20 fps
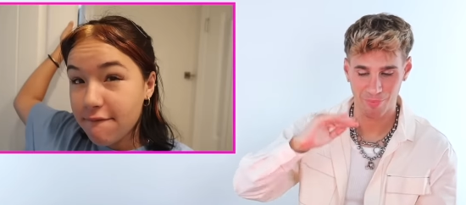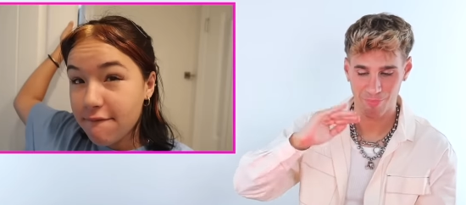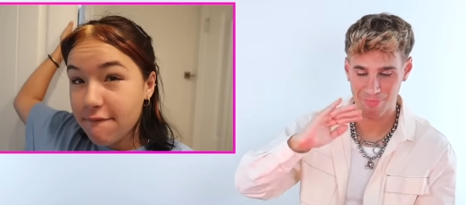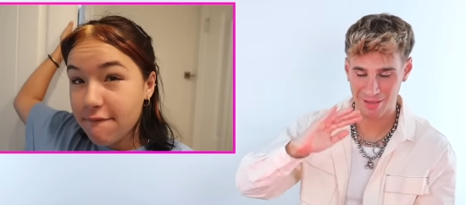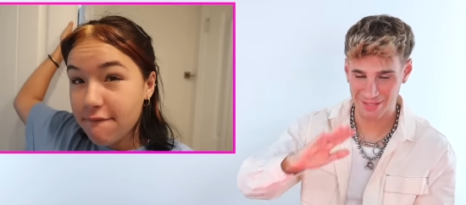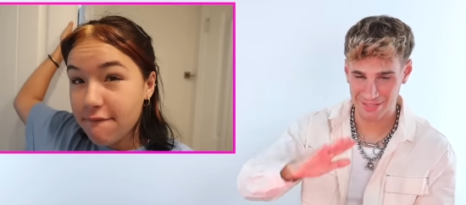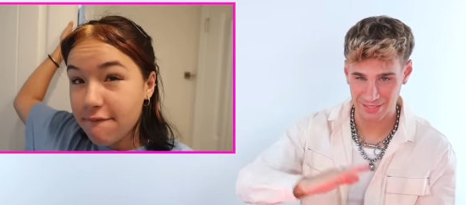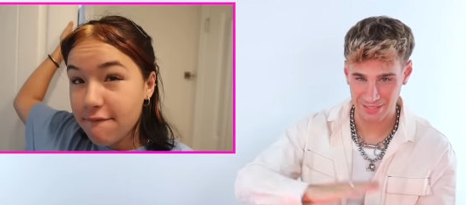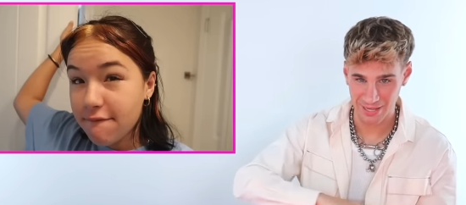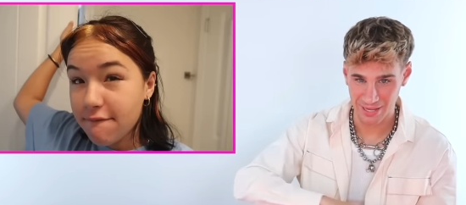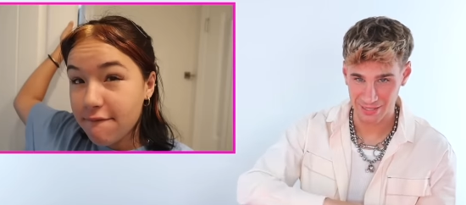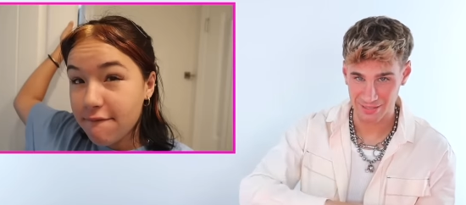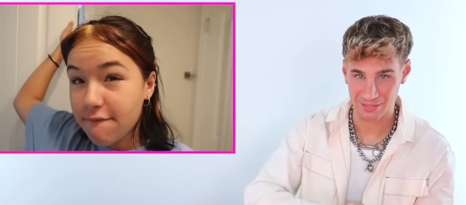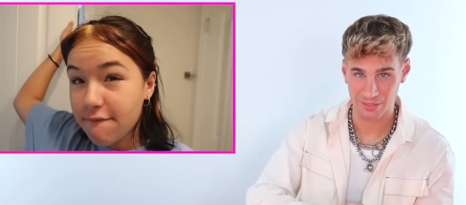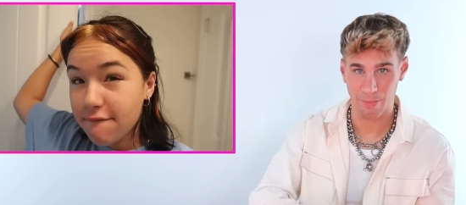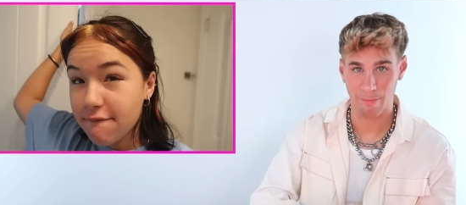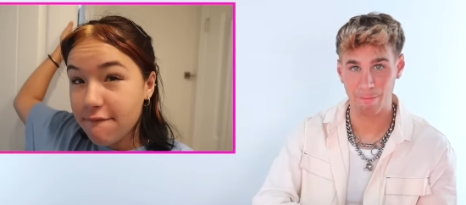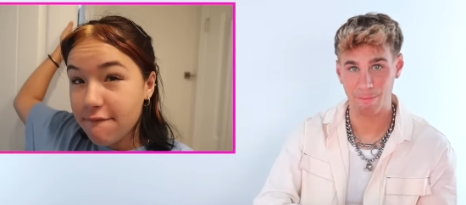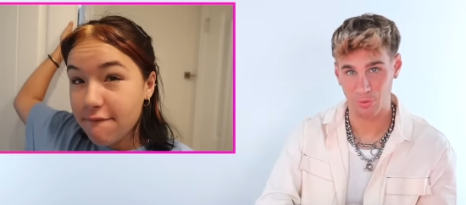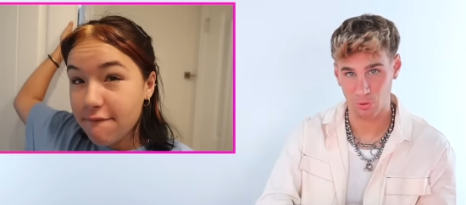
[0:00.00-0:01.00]
Speaker 1: Mids and
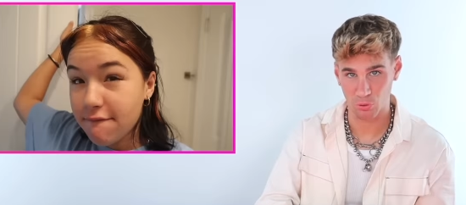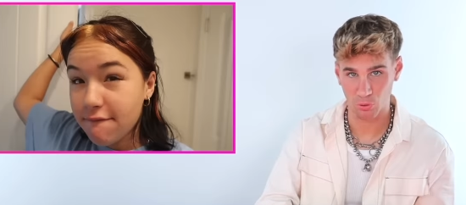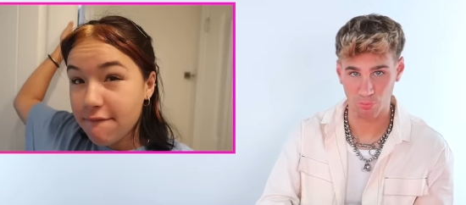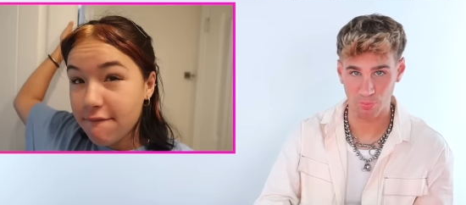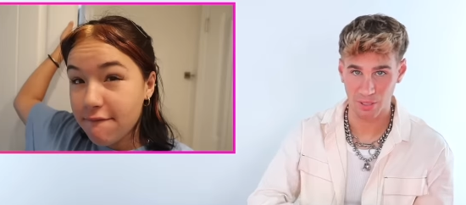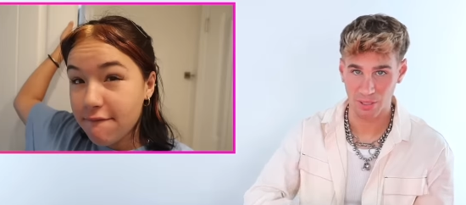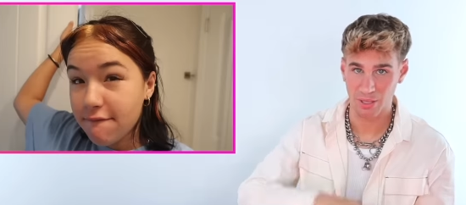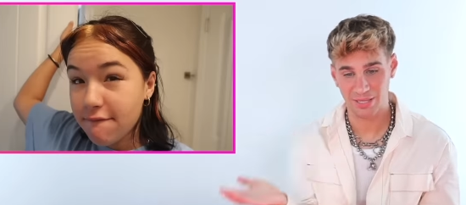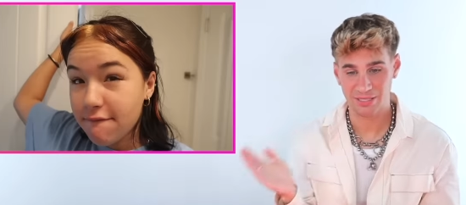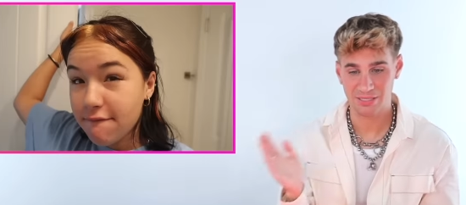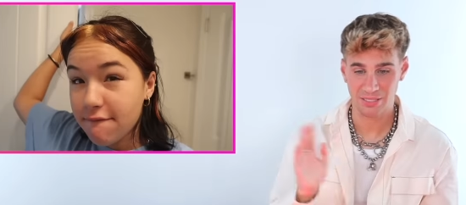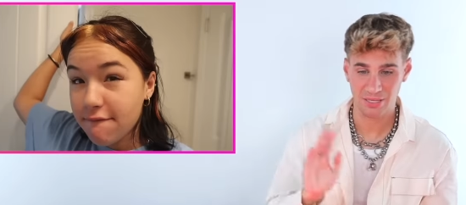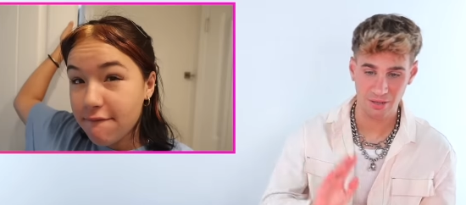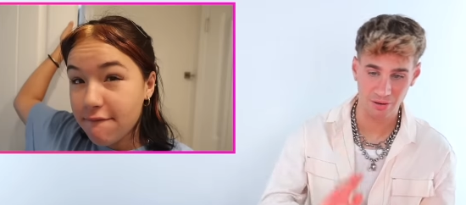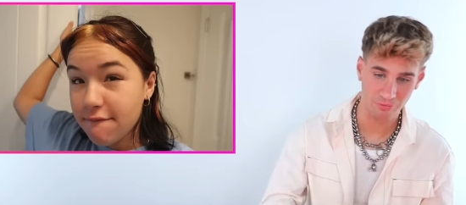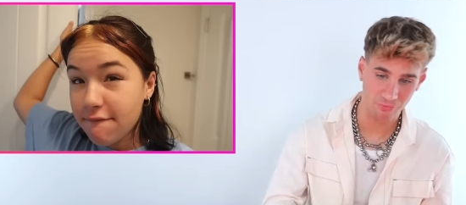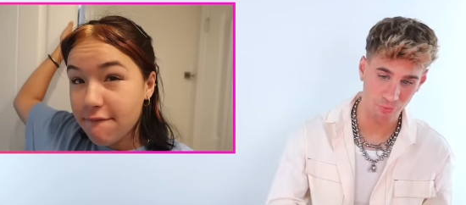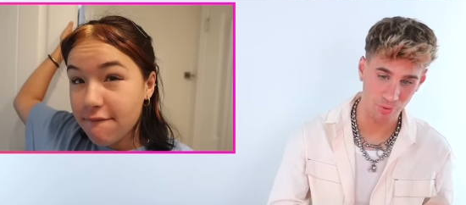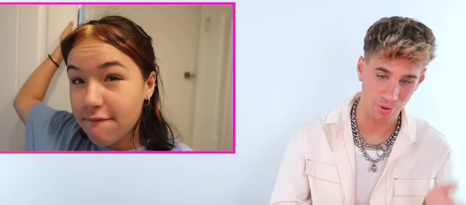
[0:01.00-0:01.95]
ends, boom. Place it in a